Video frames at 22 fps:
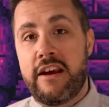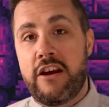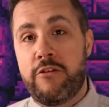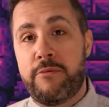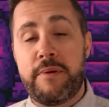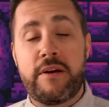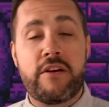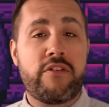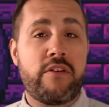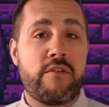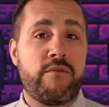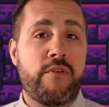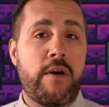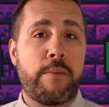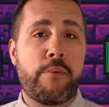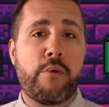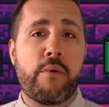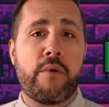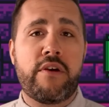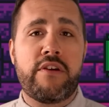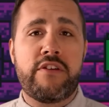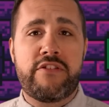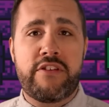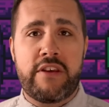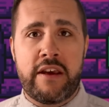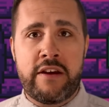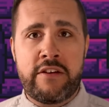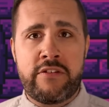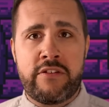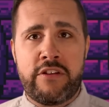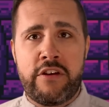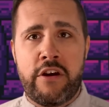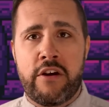is because on February
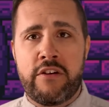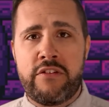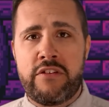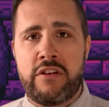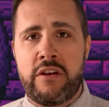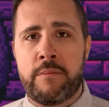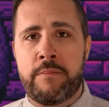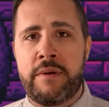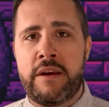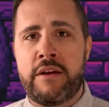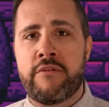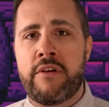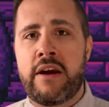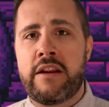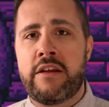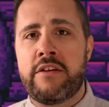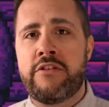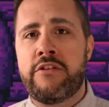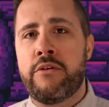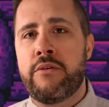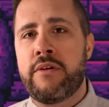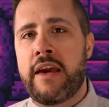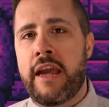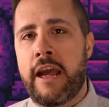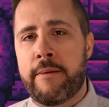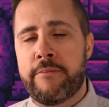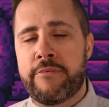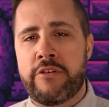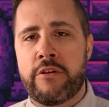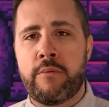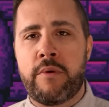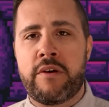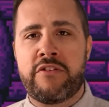6th, the RCMP raided 2
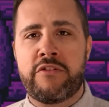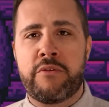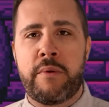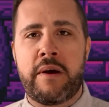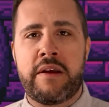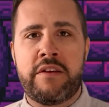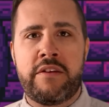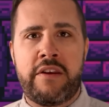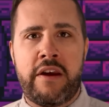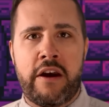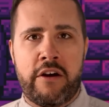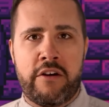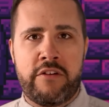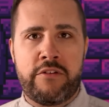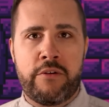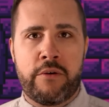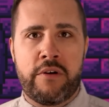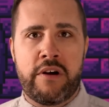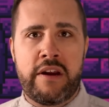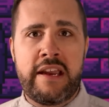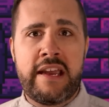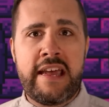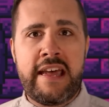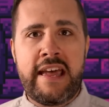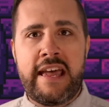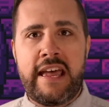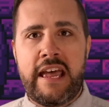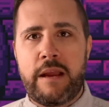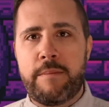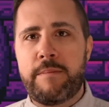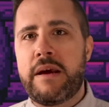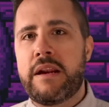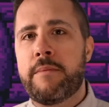camps in Wet'suwet'en Territory
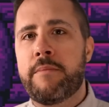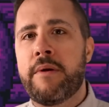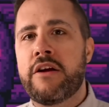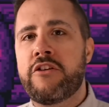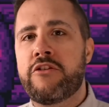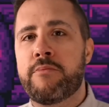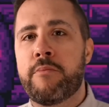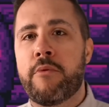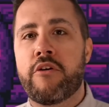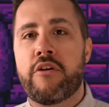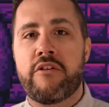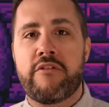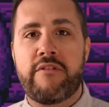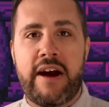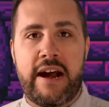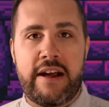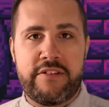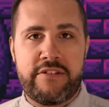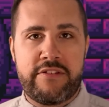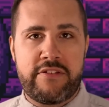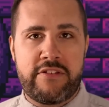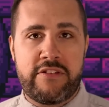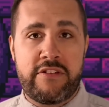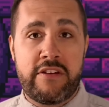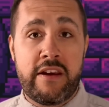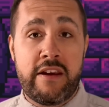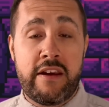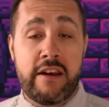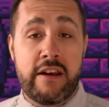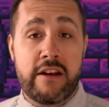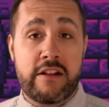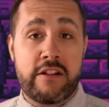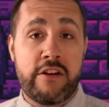and made a bunch more arrests,
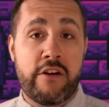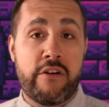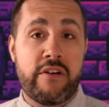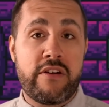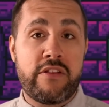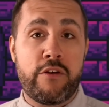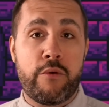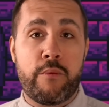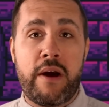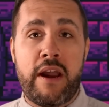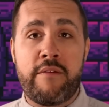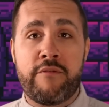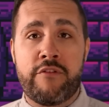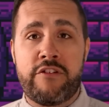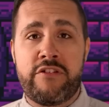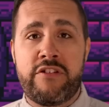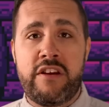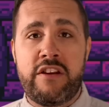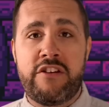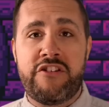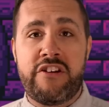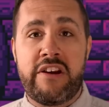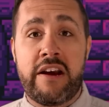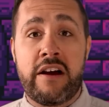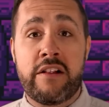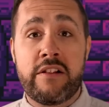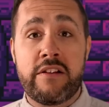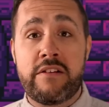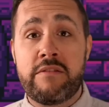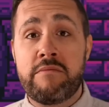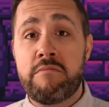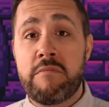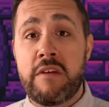clearing the way for
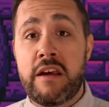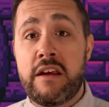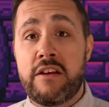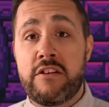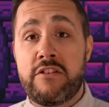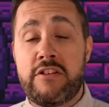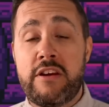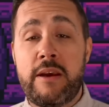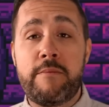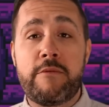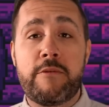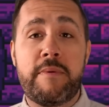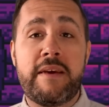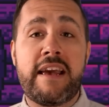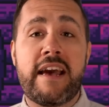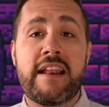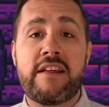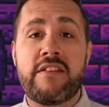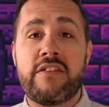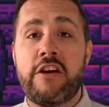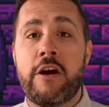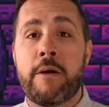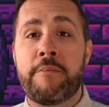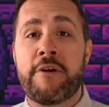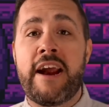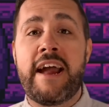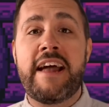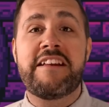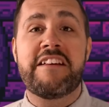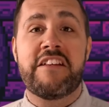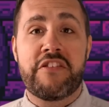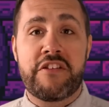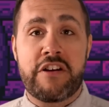CGL and seemed to be getting the upper
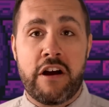hand in the